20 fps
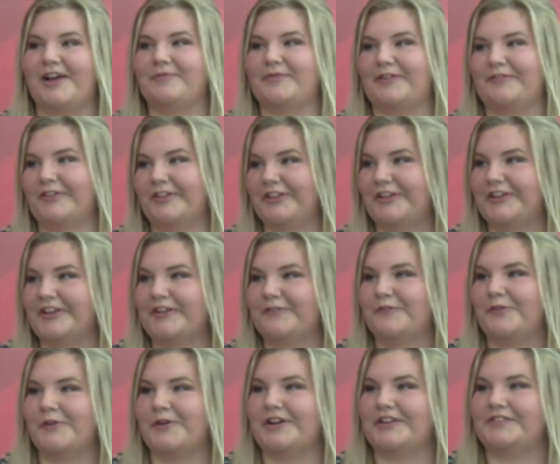I'm definitely looking
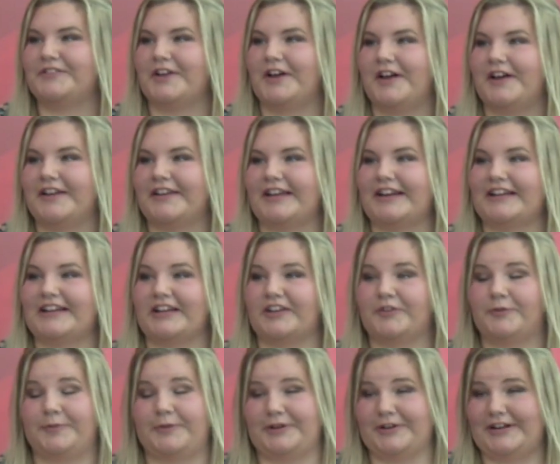forward to getting
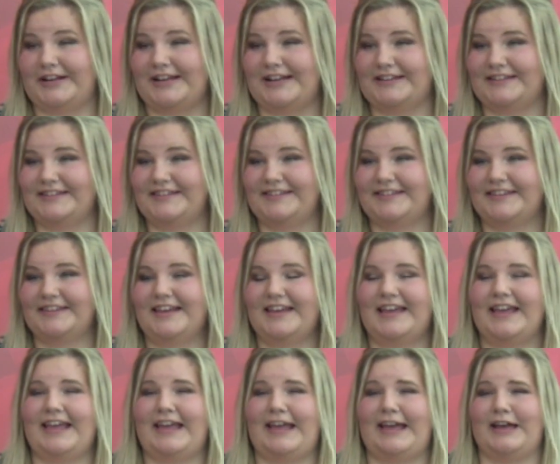experience
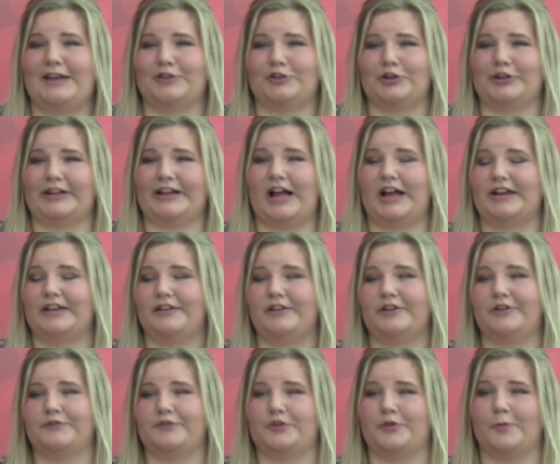and learning how to
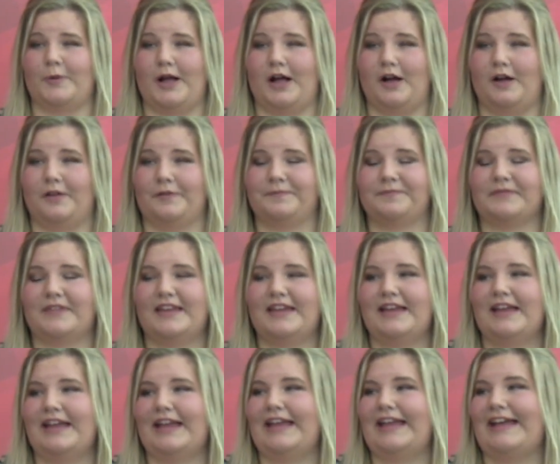interview well
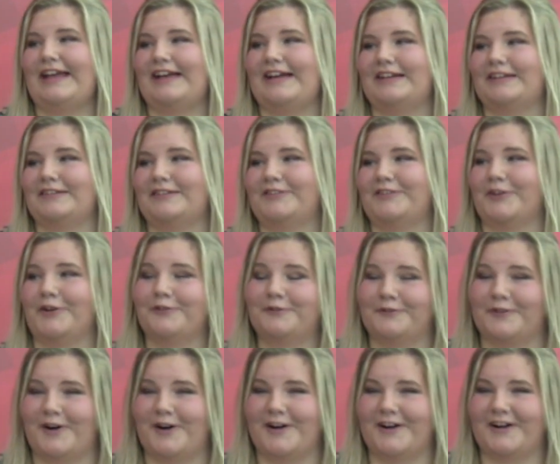and so
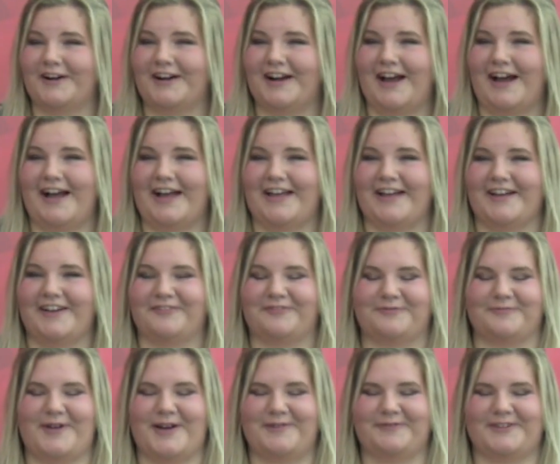far, I have
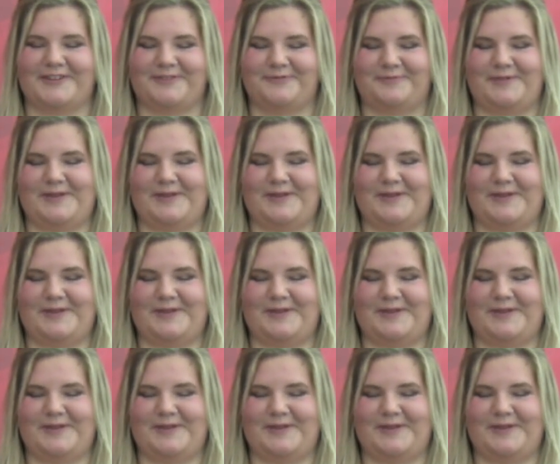met with